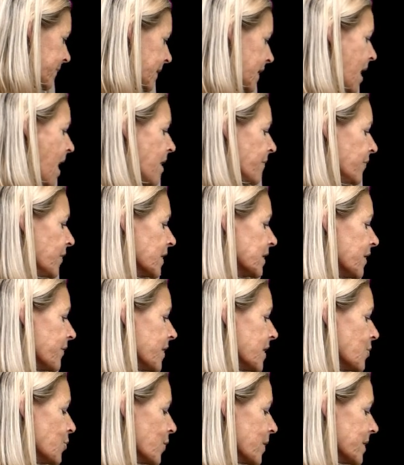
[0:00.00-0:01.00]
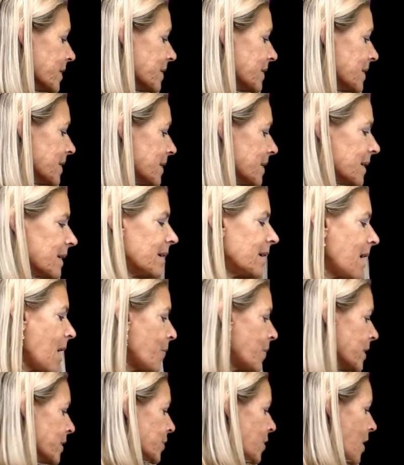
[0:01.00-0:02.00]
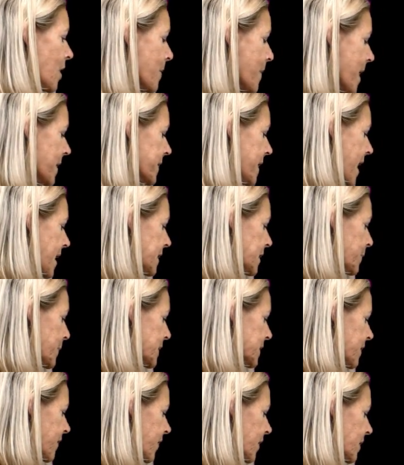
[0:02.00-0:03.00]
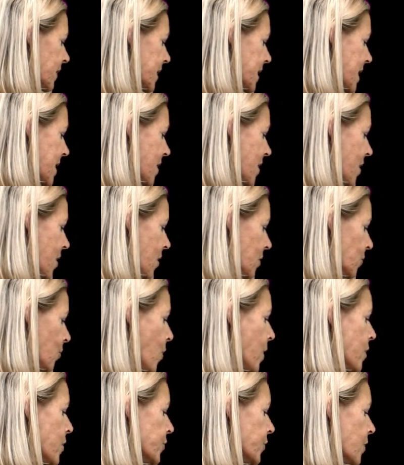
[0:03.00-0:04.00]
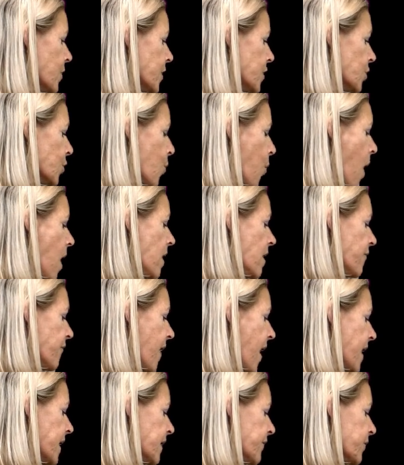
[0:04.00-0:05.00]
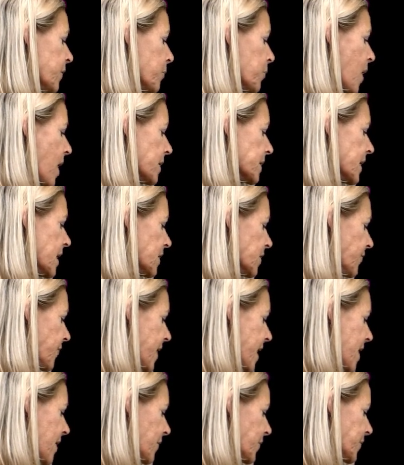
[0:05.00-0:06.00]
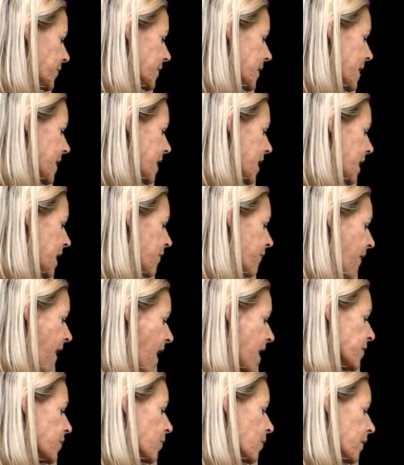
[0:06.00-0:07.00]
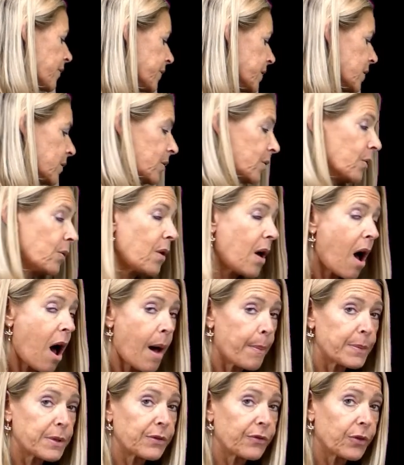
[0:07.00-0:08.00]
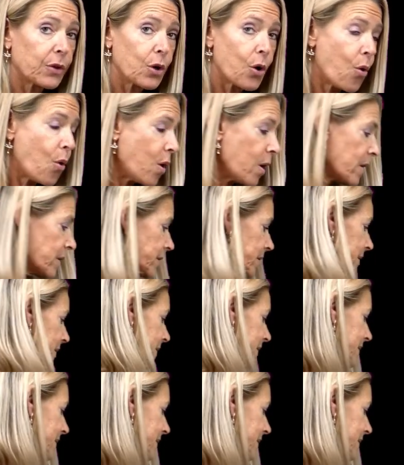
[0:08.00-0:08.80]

conflict of interest. I want to talk about that specifically. Lawyers are disqualified if the process fails, if either of you opts for court.